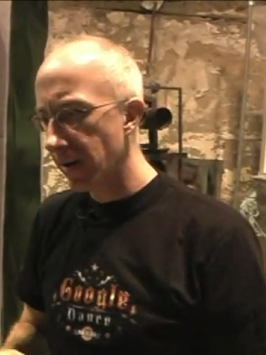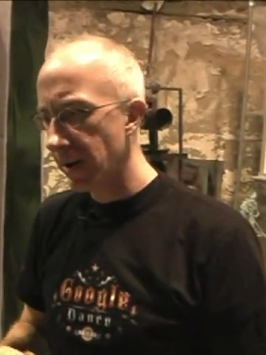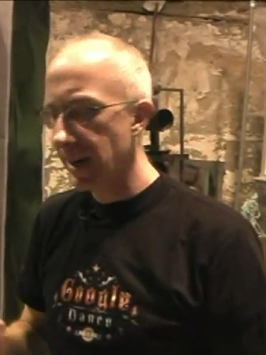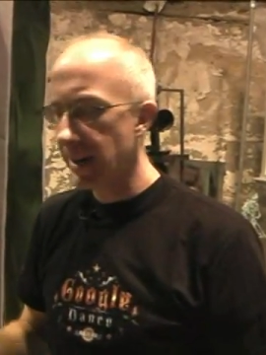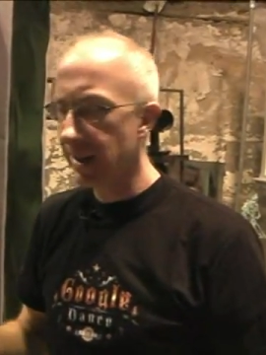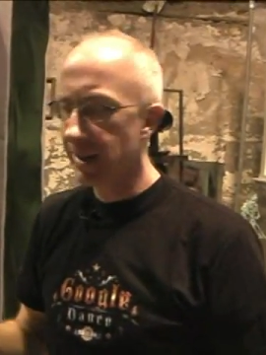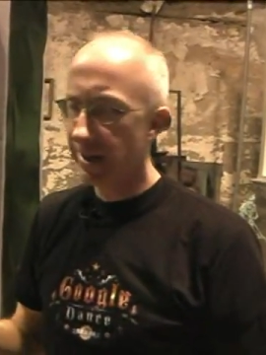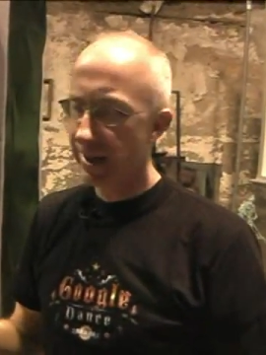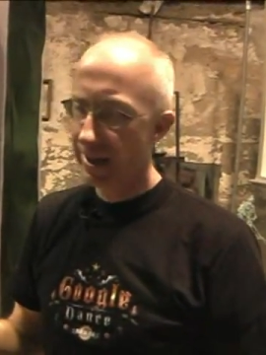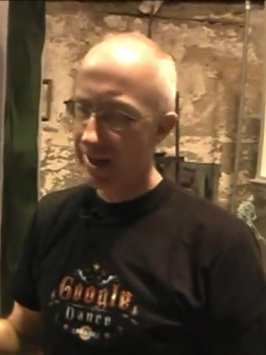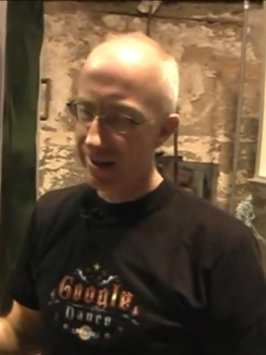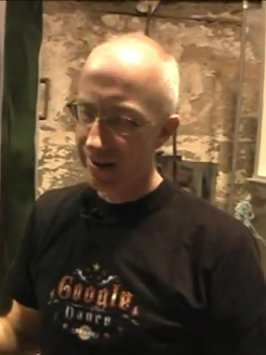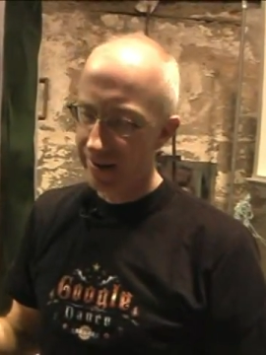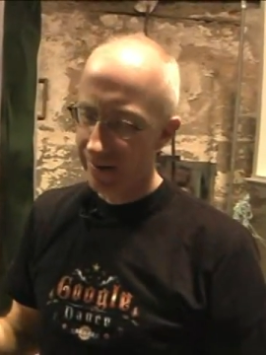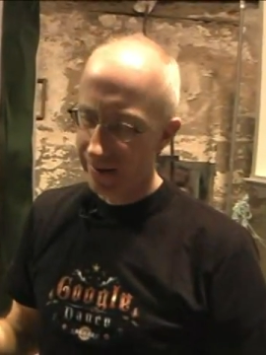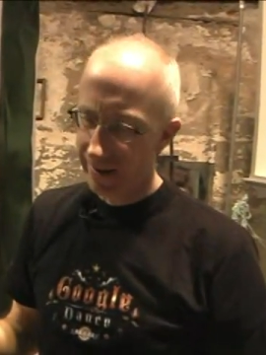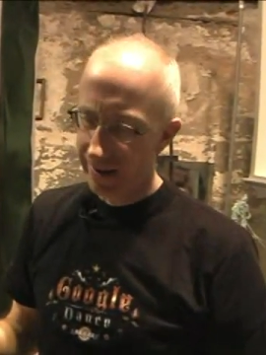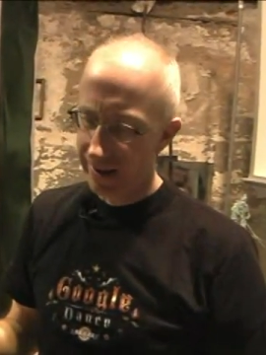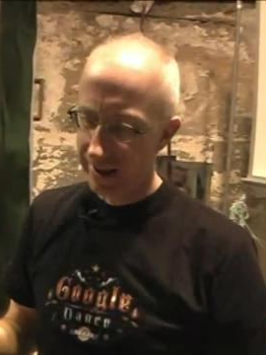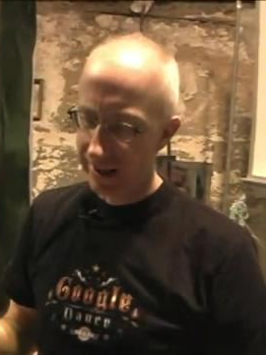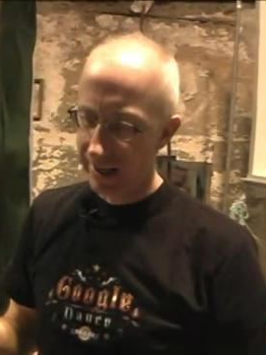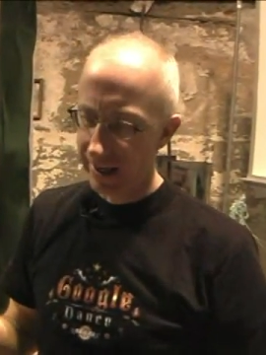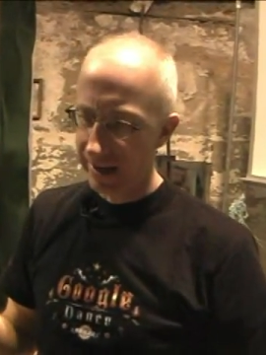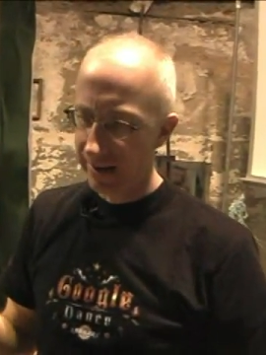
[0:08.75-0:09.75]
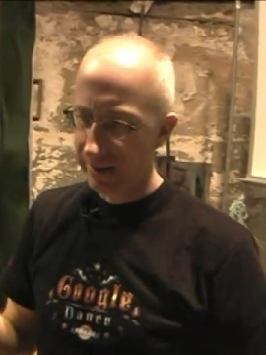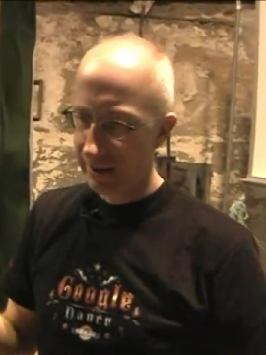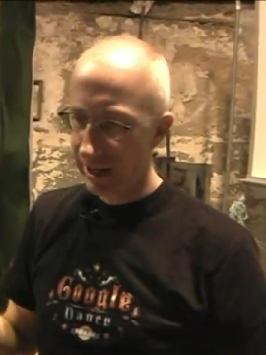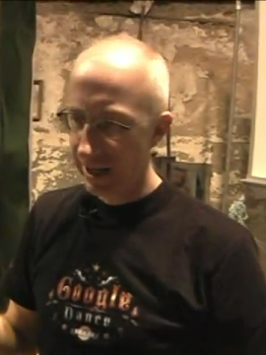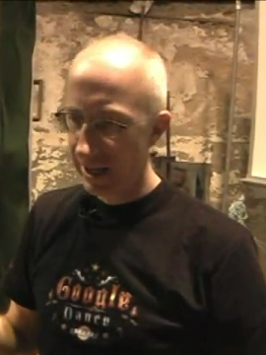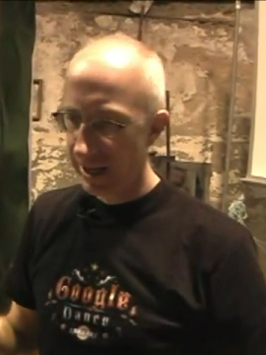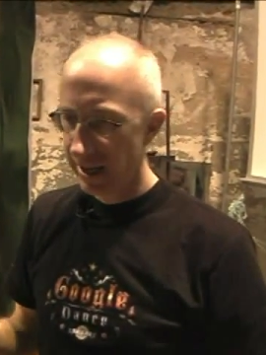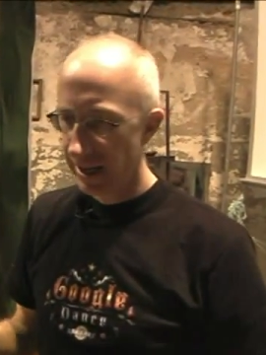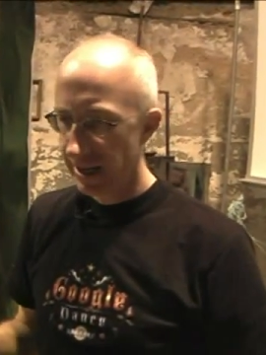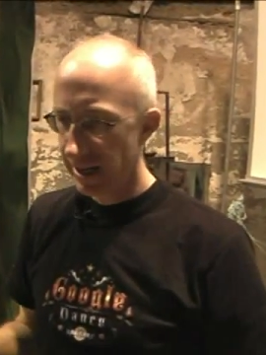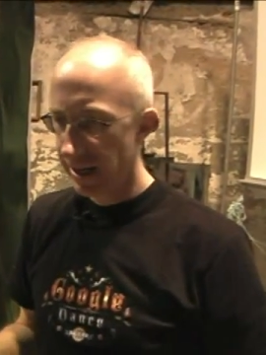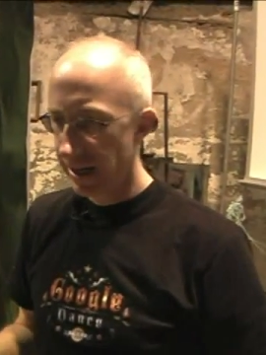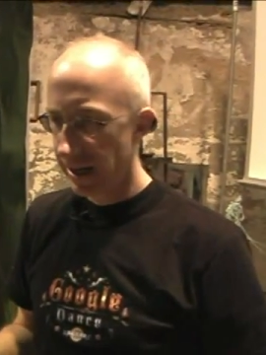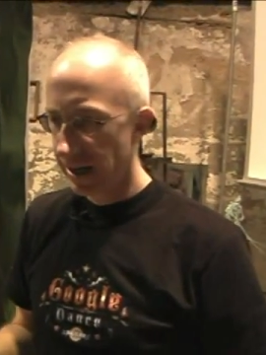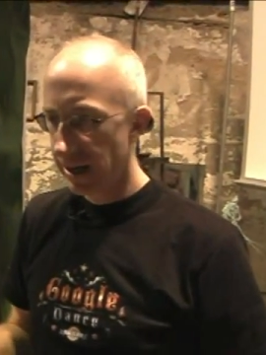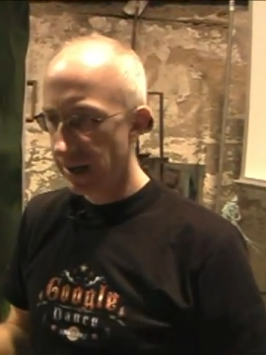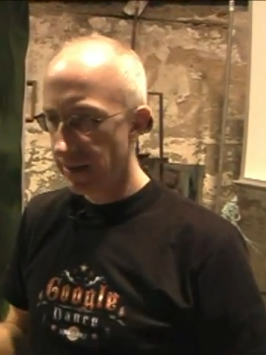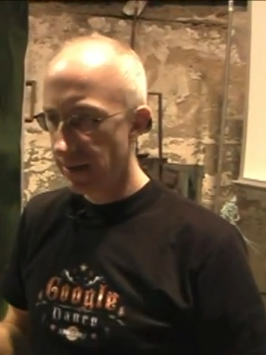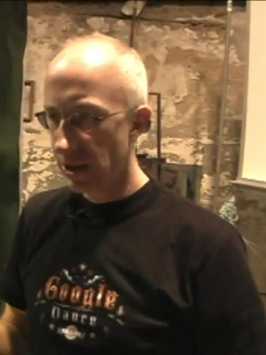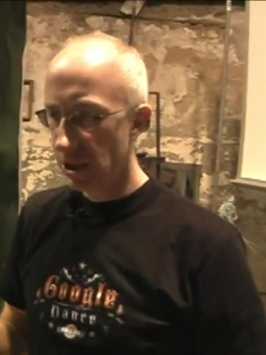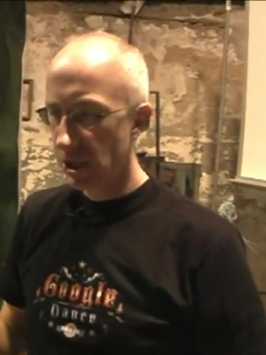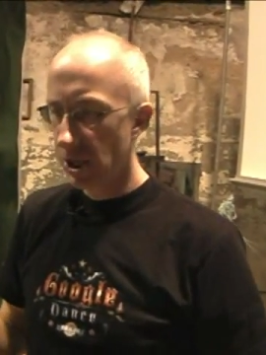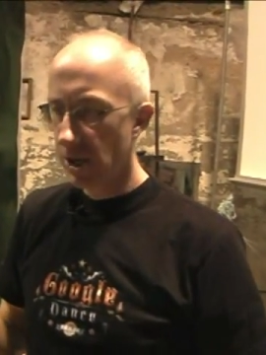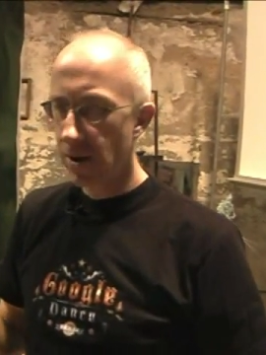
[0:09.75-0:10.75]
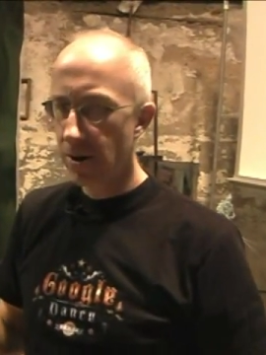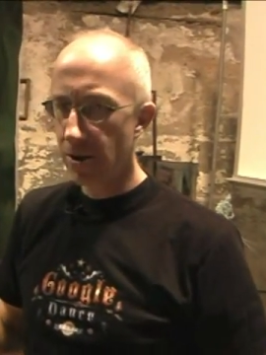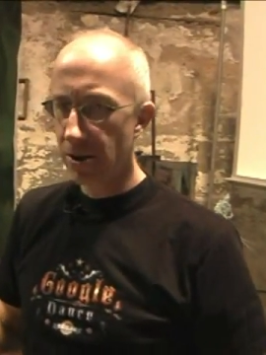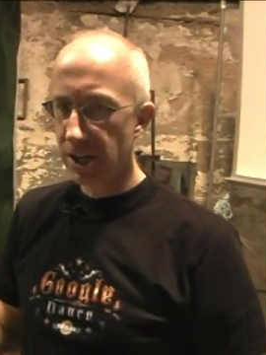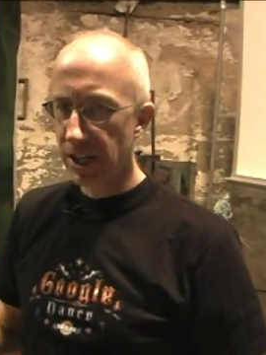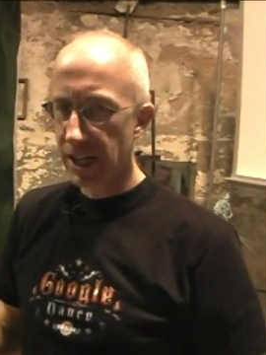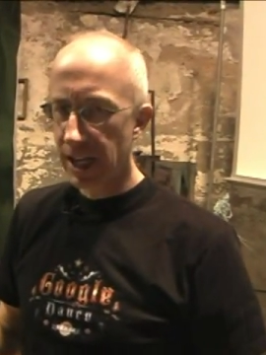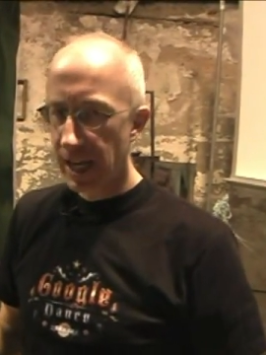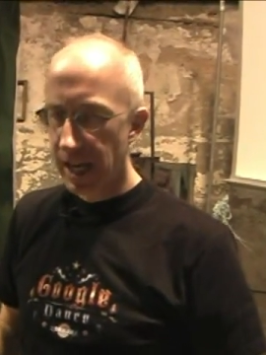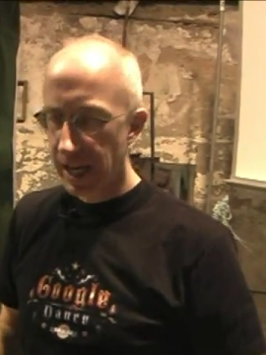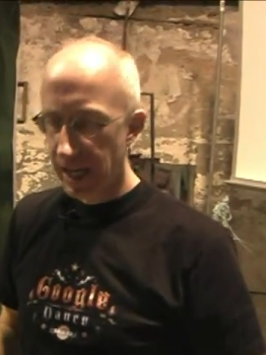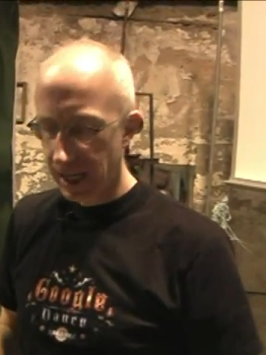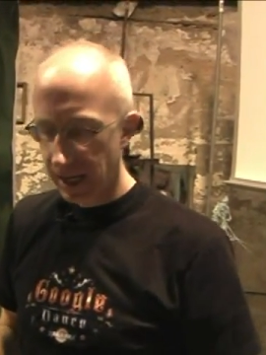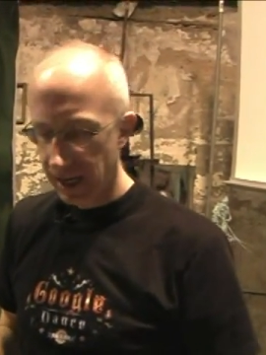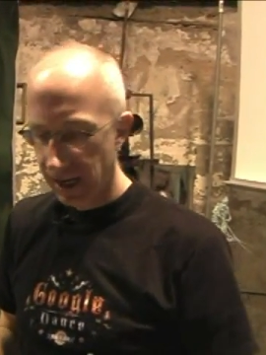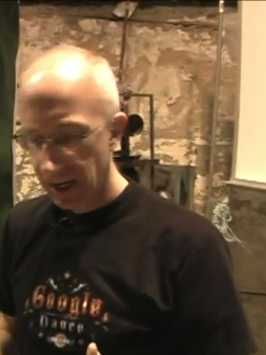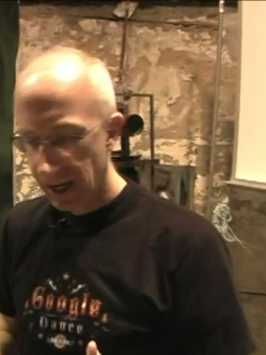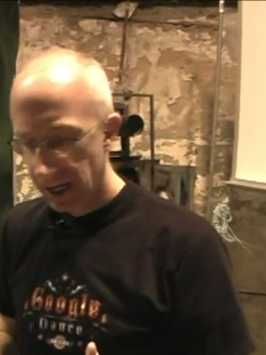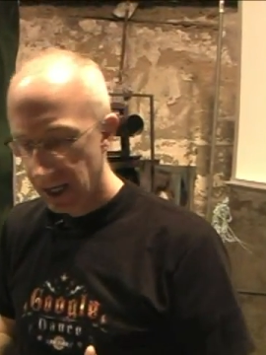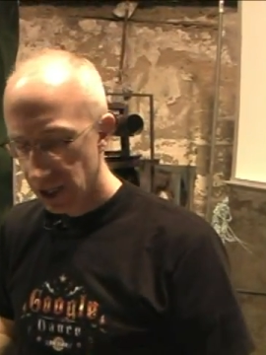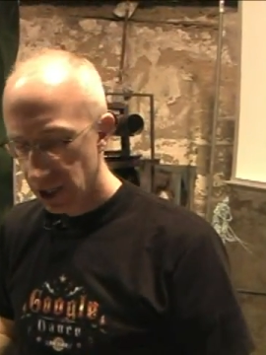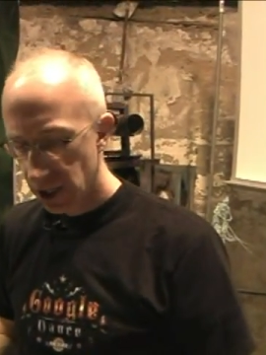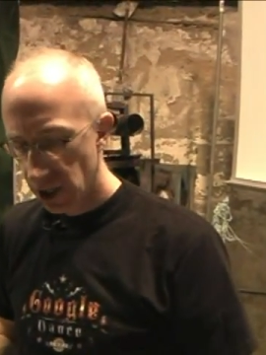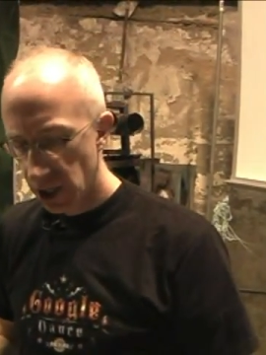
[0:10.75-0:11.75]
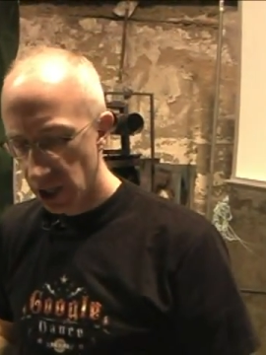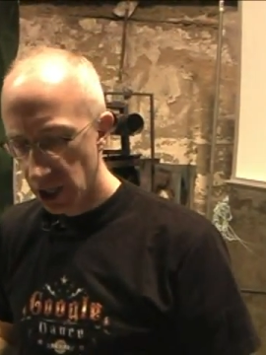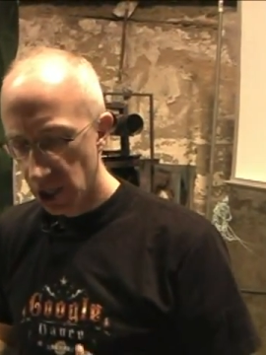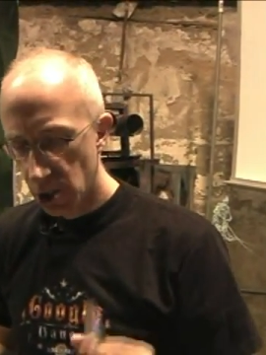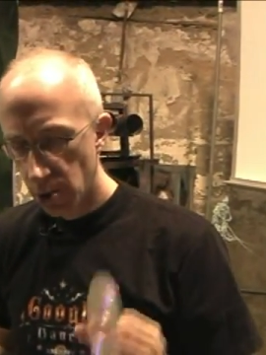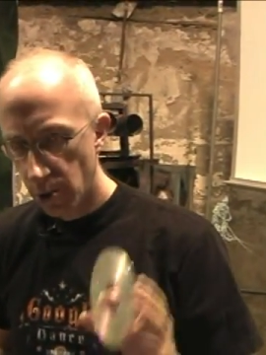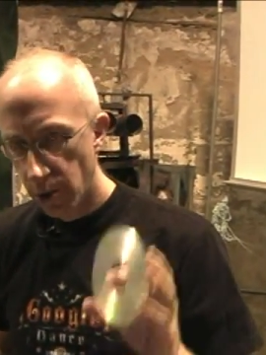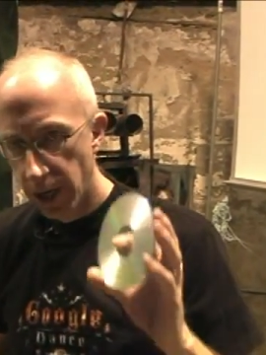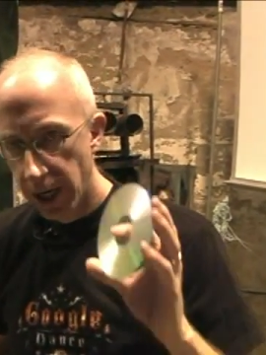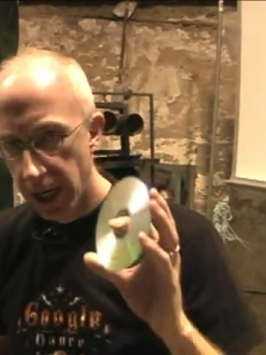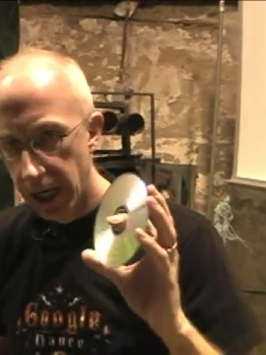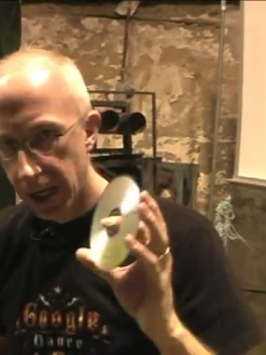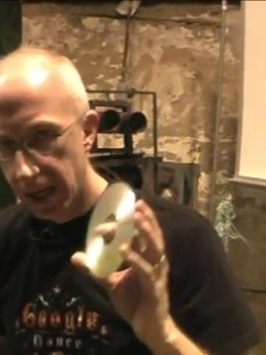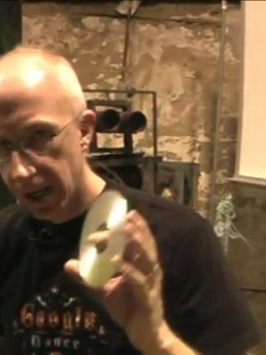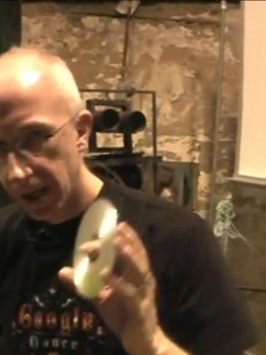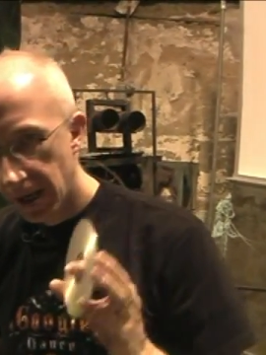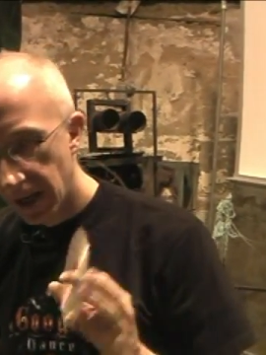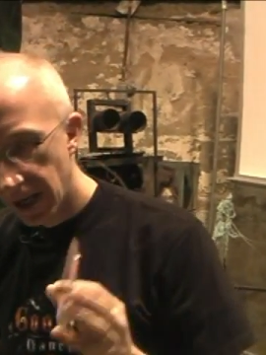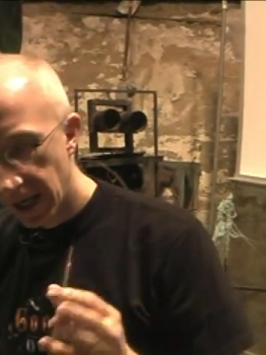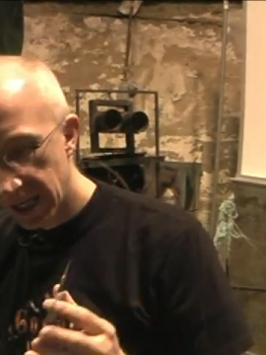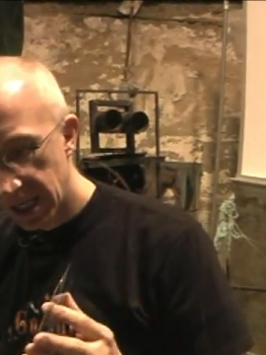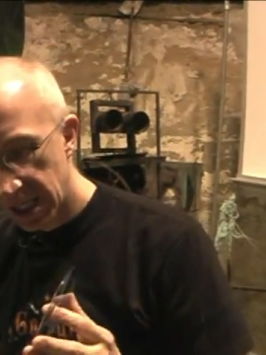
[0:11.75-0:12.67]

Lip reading: Well, you know, look, I mean, I'm a total geek. So this week, I